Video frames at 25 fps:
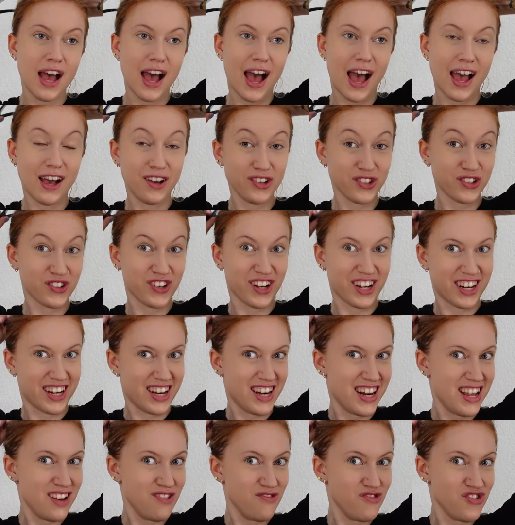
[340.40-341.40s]
I also got a
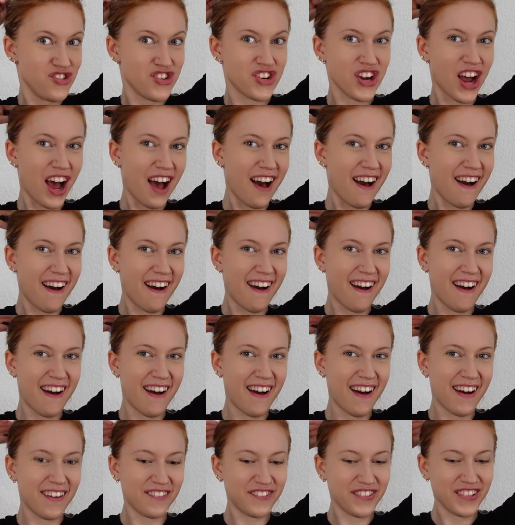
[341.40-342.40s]
new
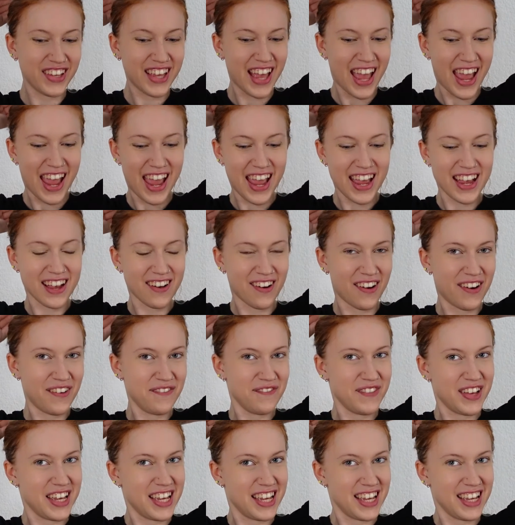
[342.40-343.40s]
job. Yay, go
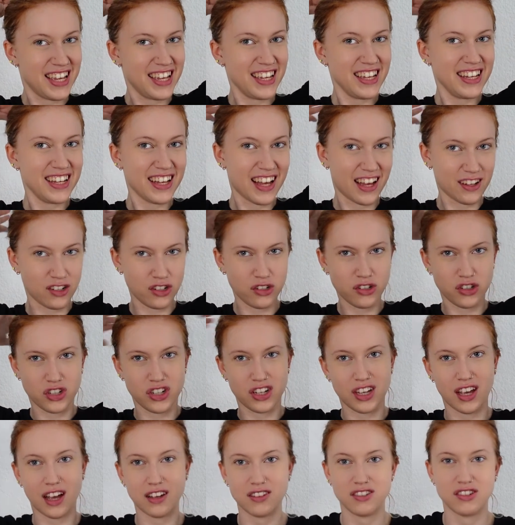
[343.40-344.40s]
me. As you
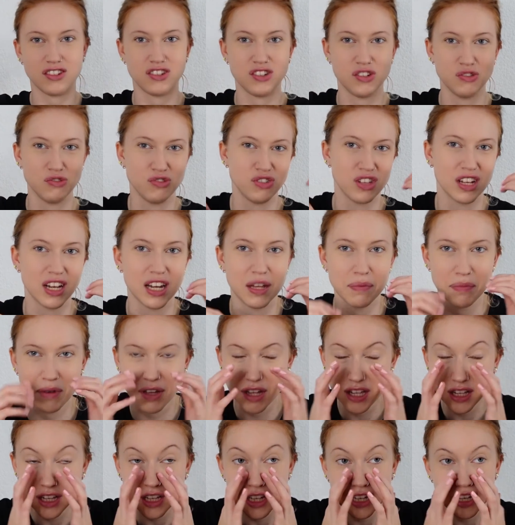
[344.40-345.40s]
see, I just used the clip.
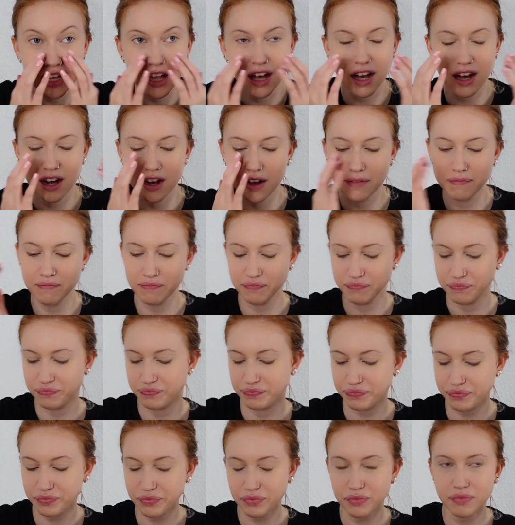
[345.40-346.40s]
I
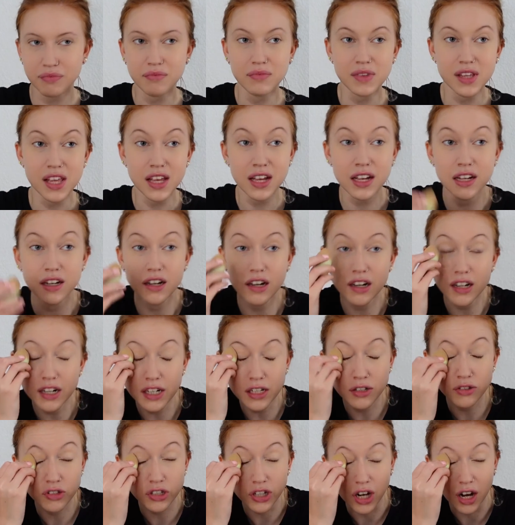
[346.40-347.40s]
got a
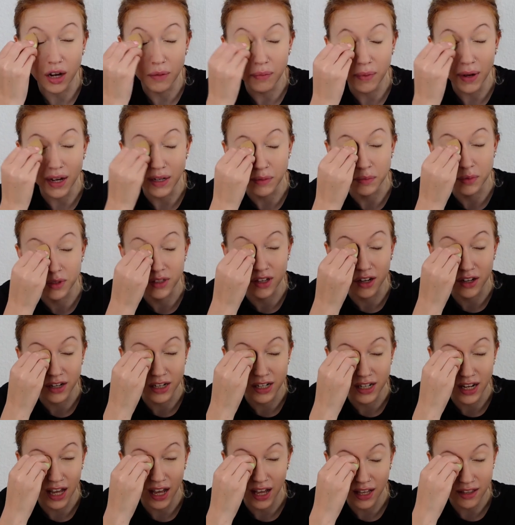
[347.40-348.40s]
new job. I'm
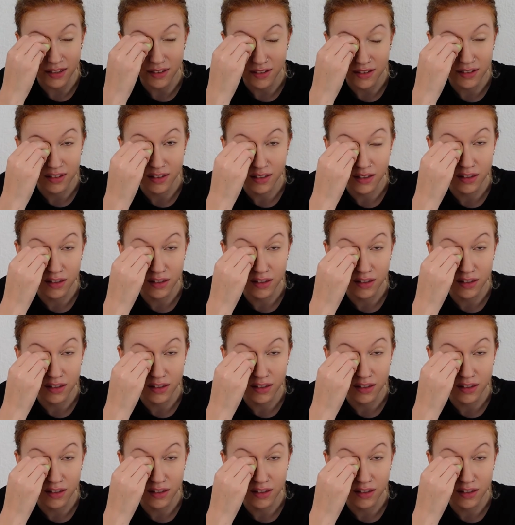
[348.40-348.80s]
starting that,